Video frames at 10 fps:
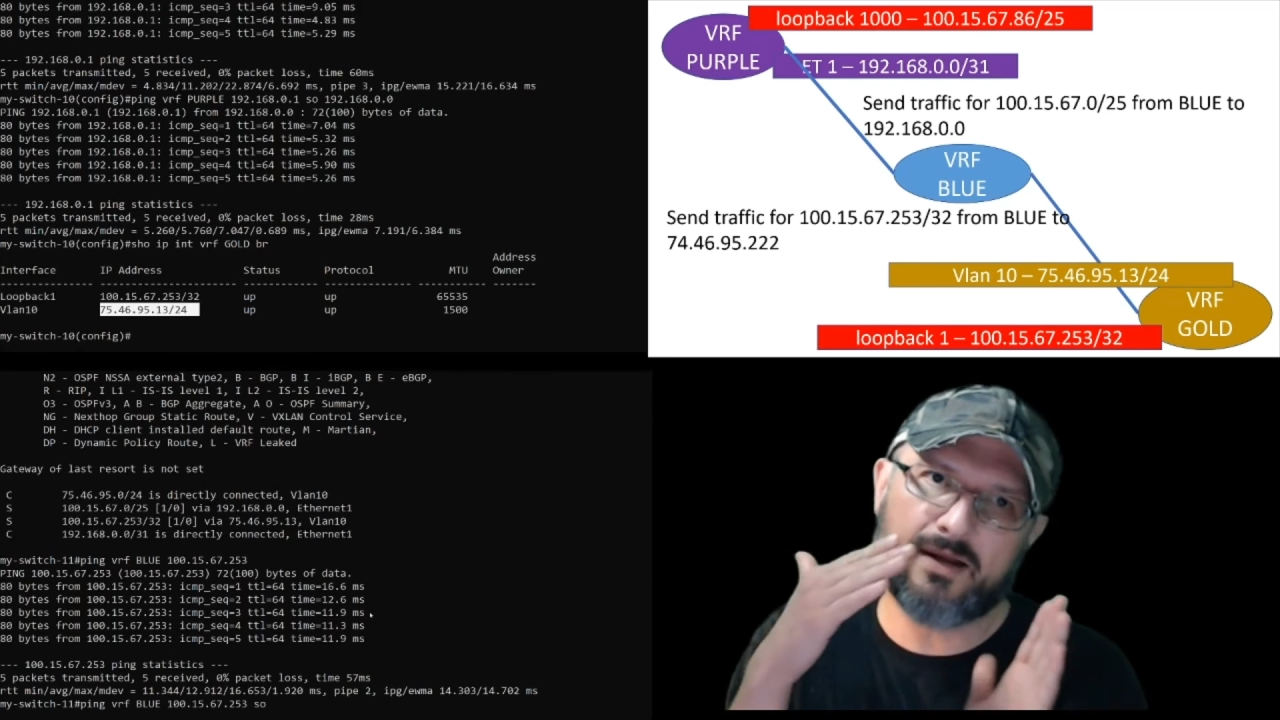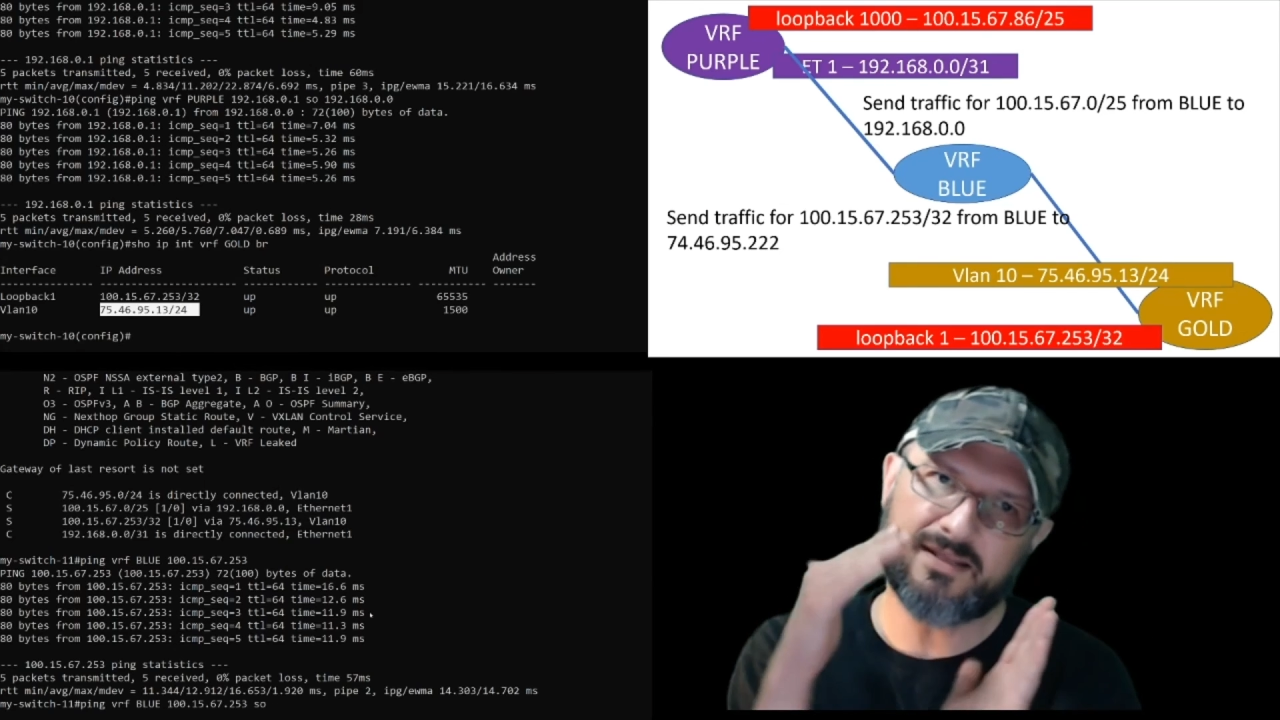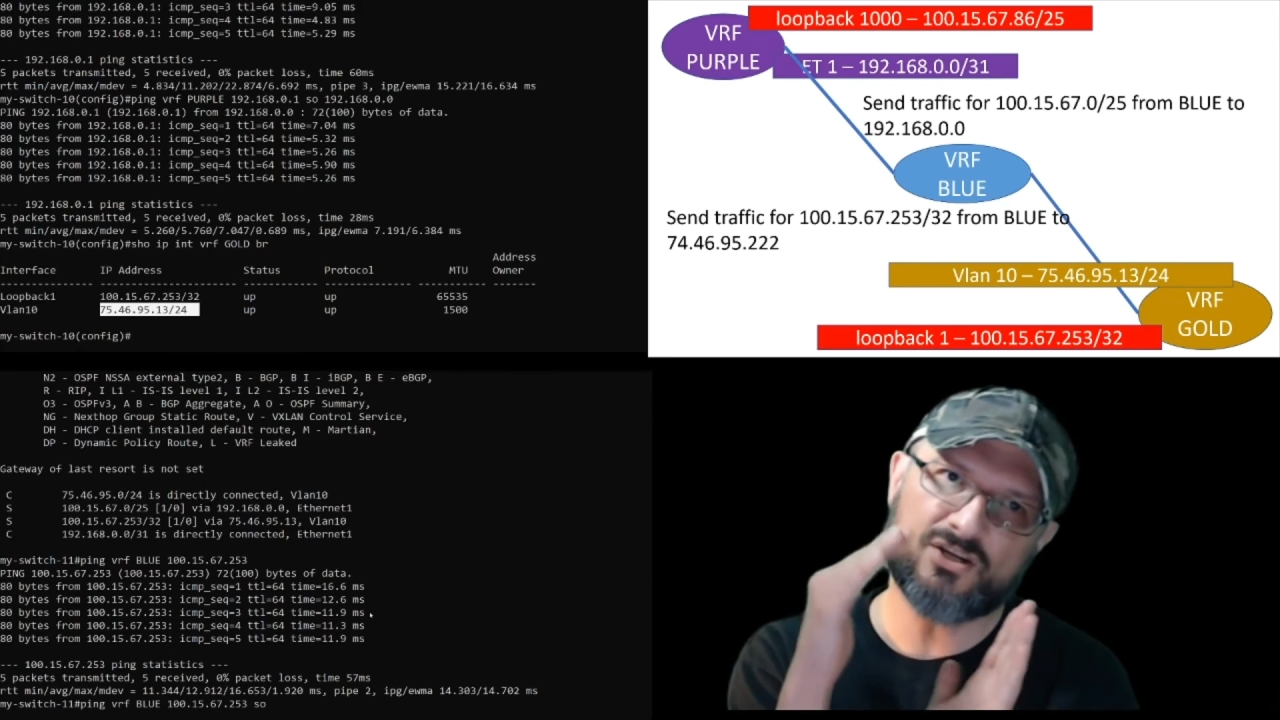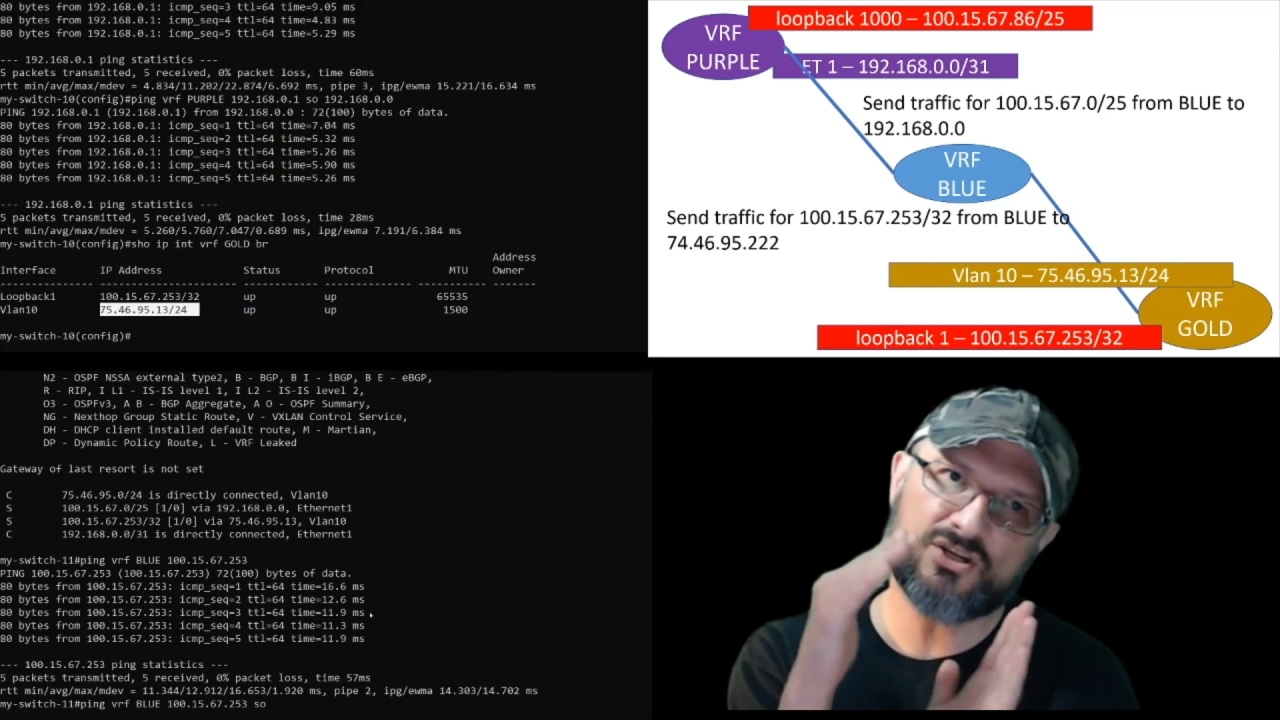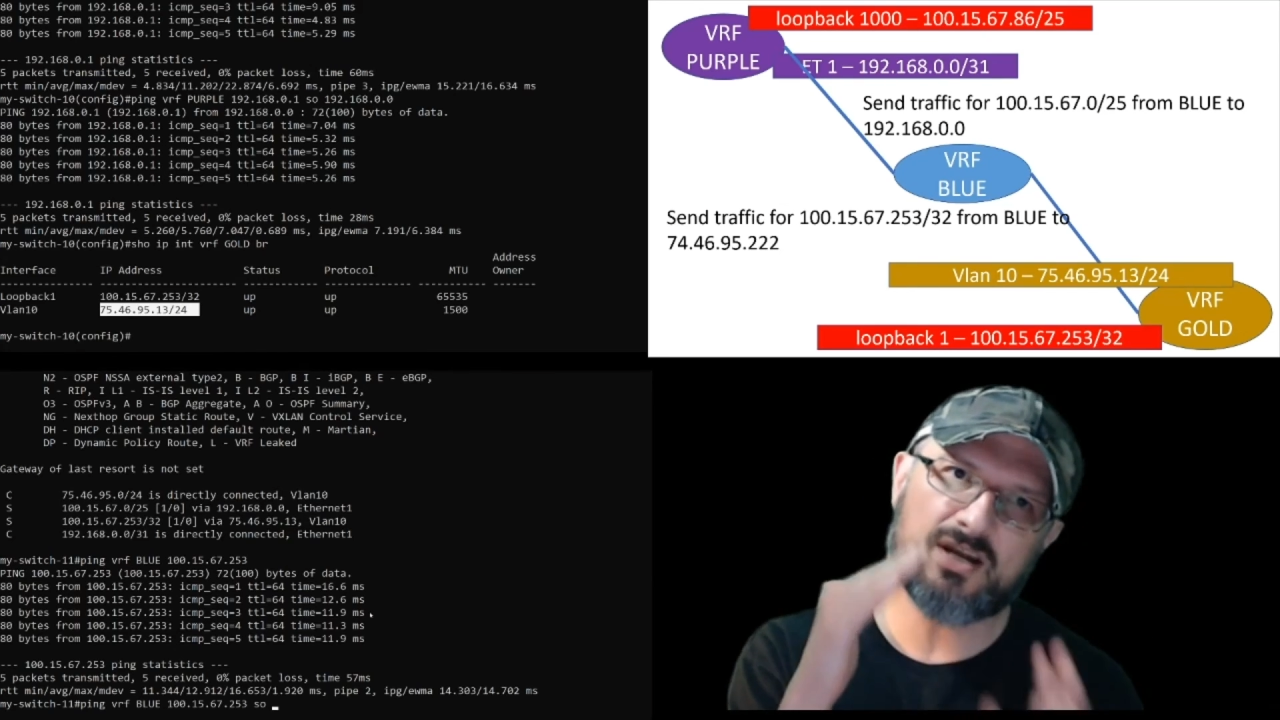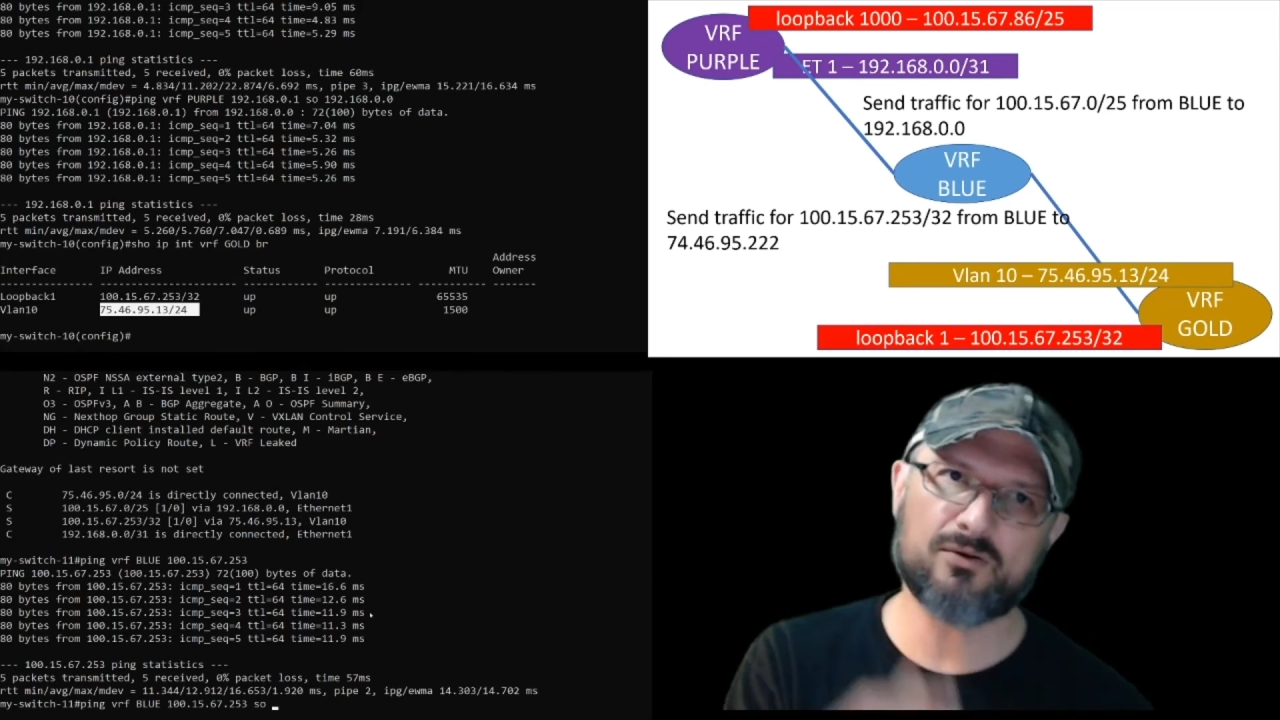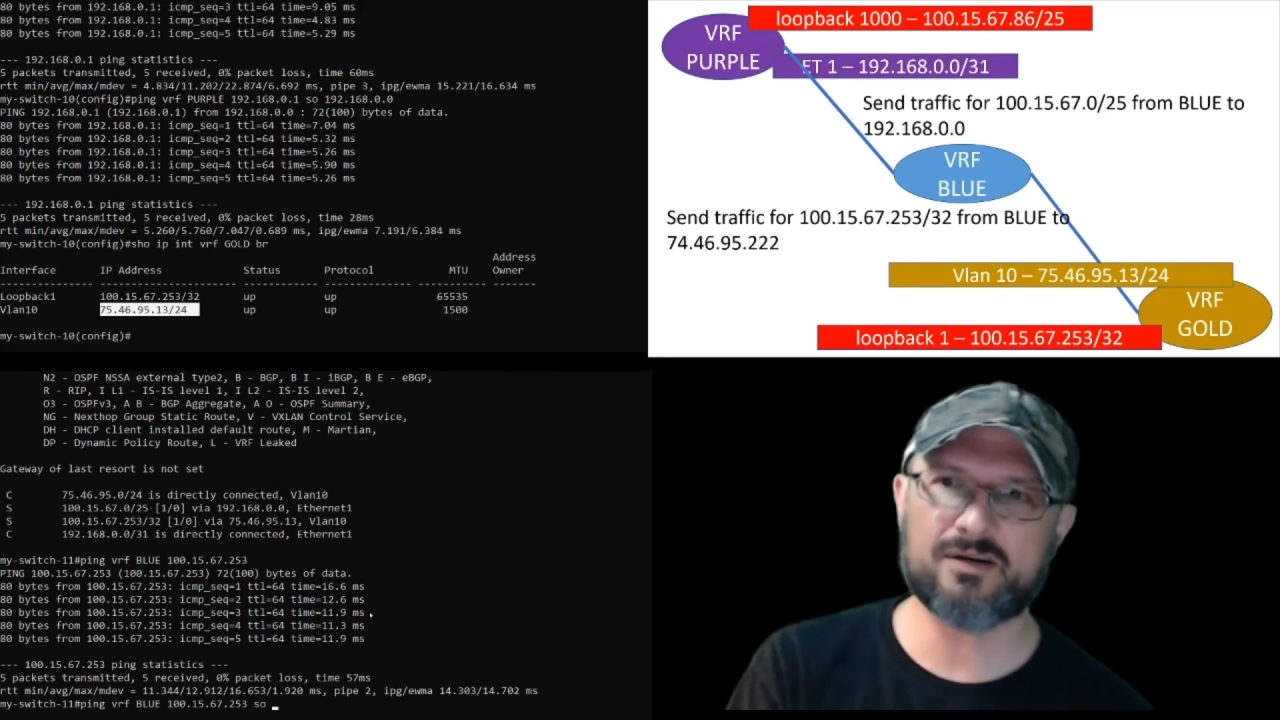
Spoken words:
They share an